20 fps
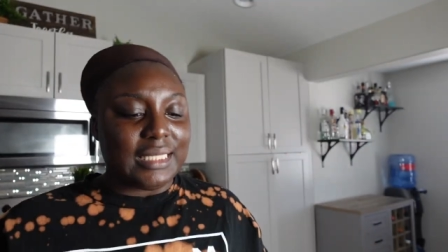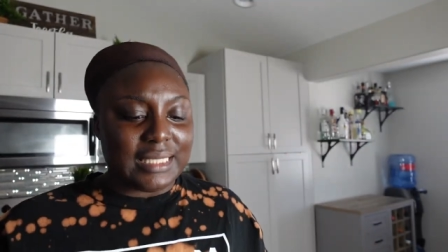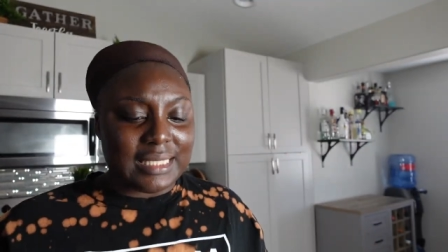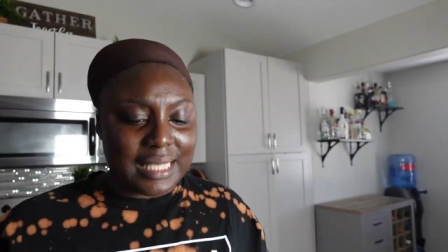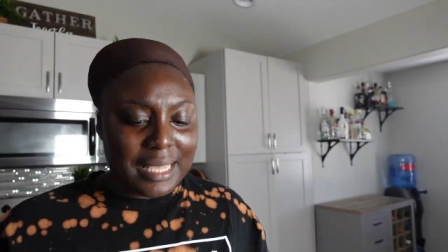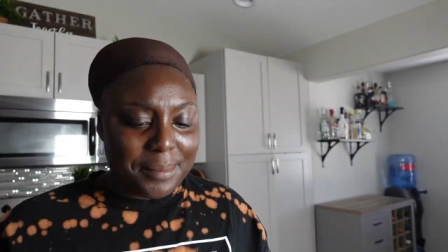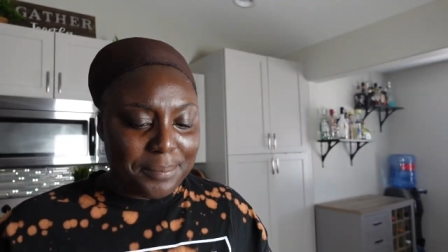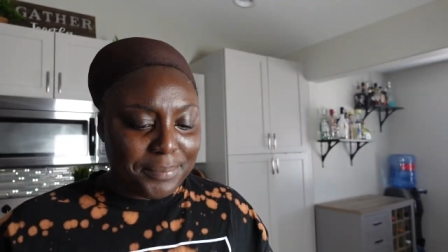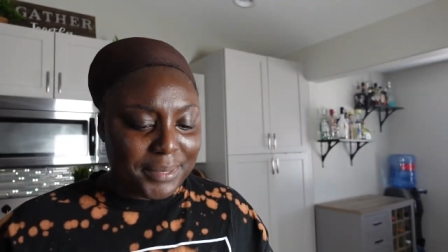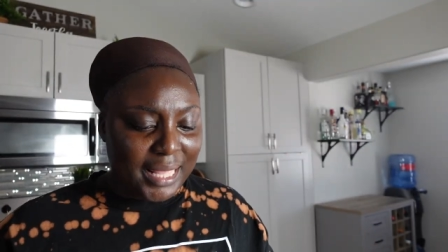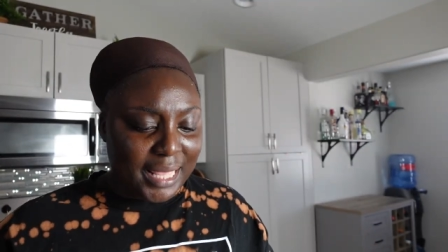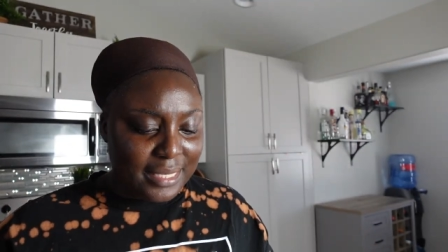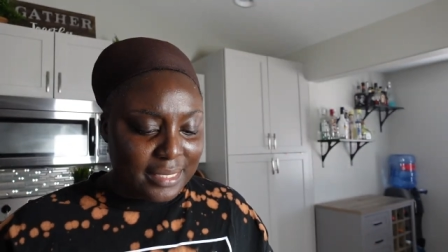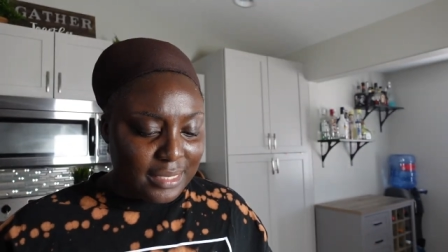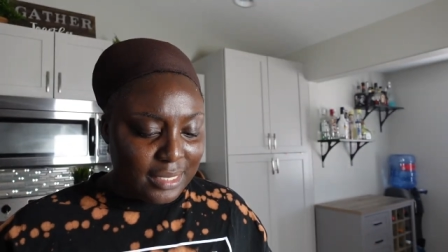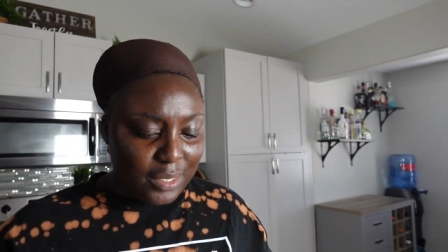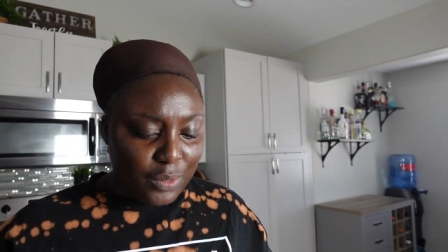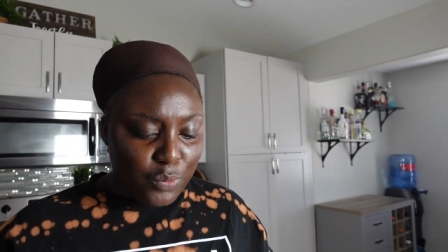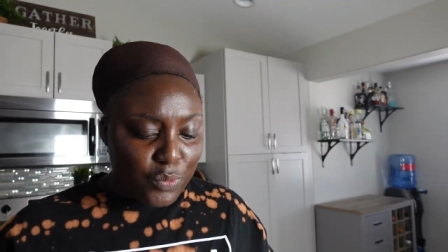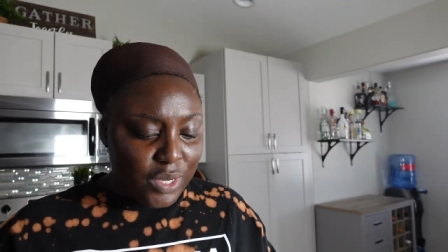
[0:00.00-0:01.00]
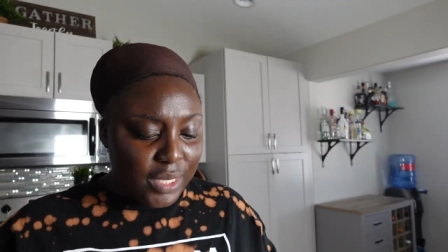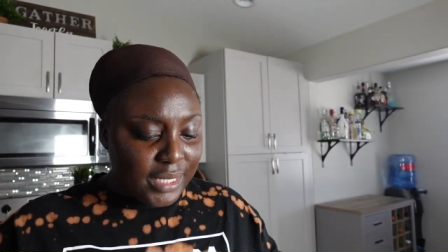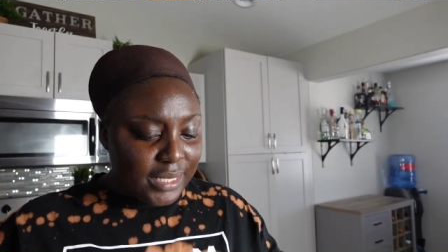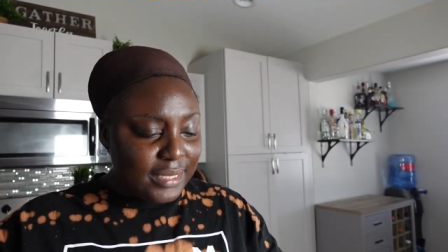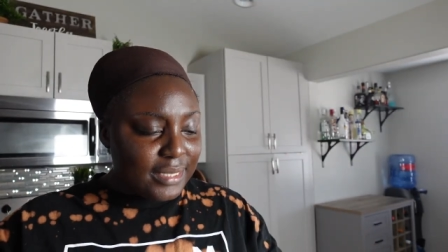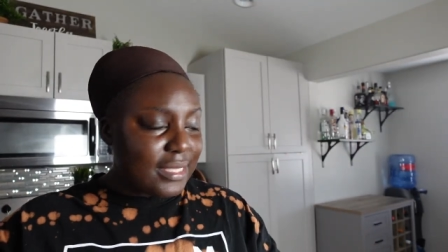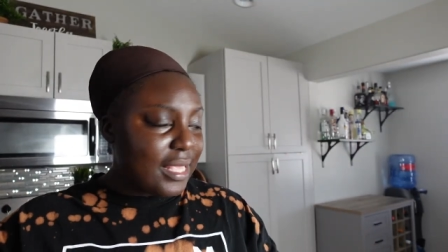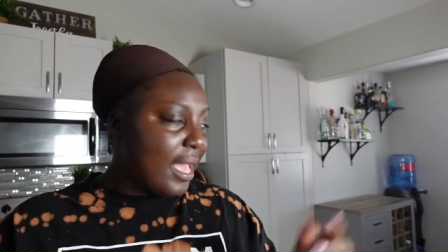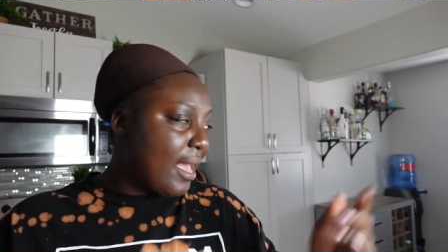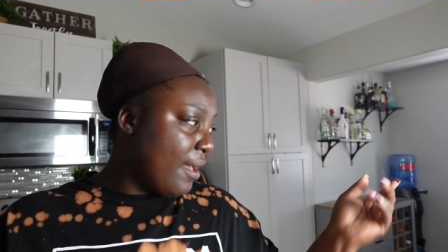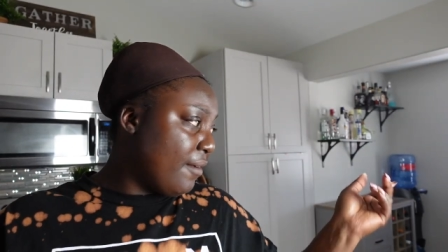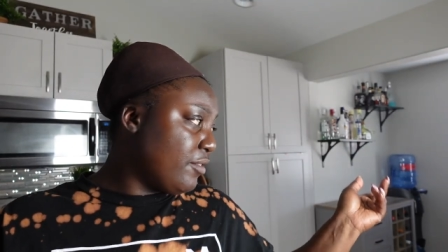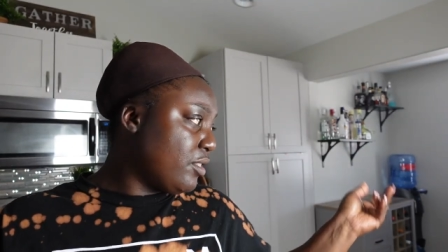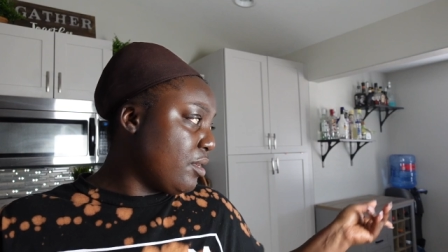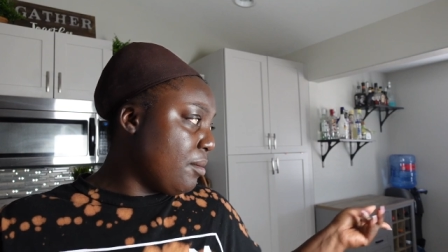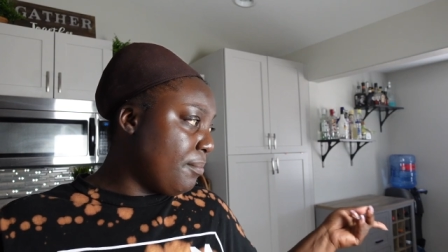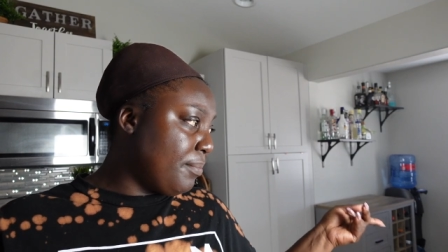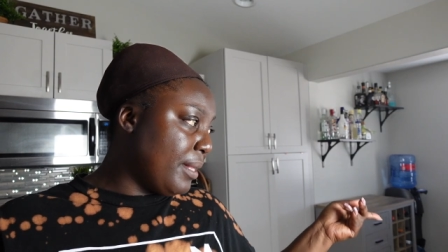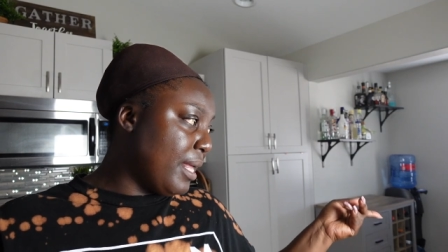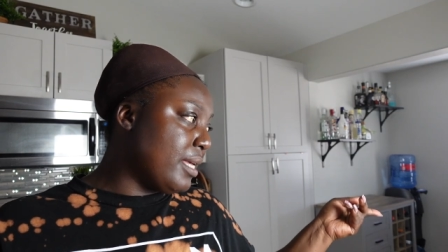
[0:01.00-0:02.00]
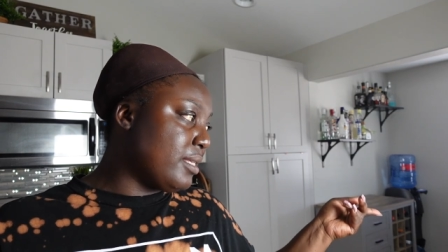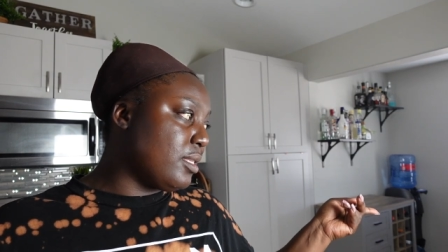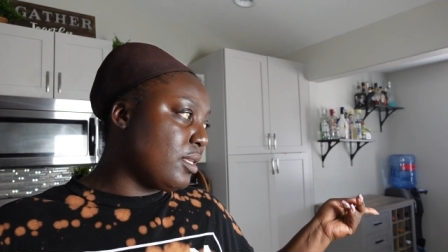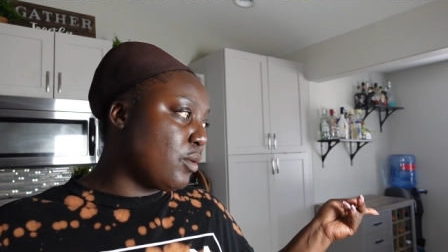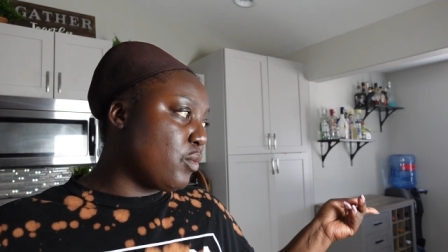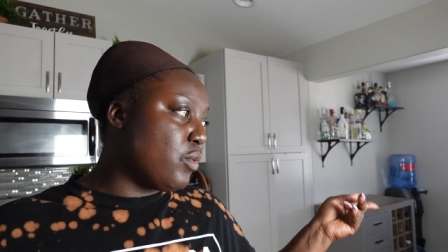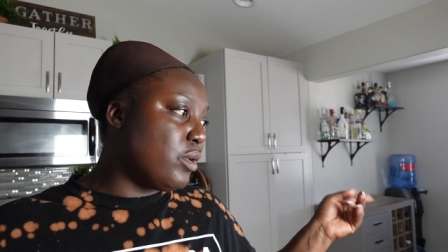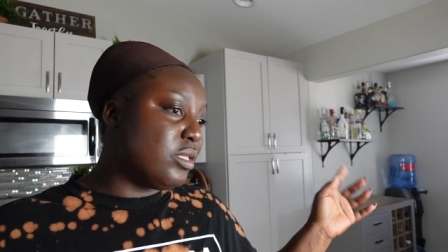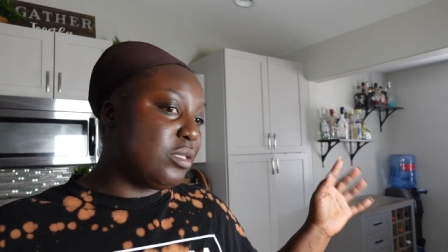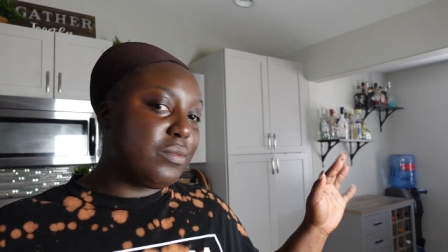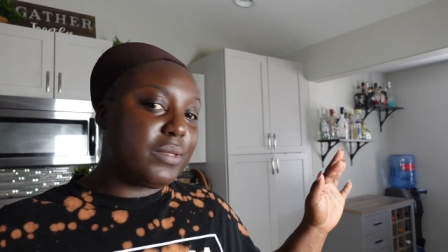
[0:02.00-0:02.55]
the same plastic ones. I have some plastic ones,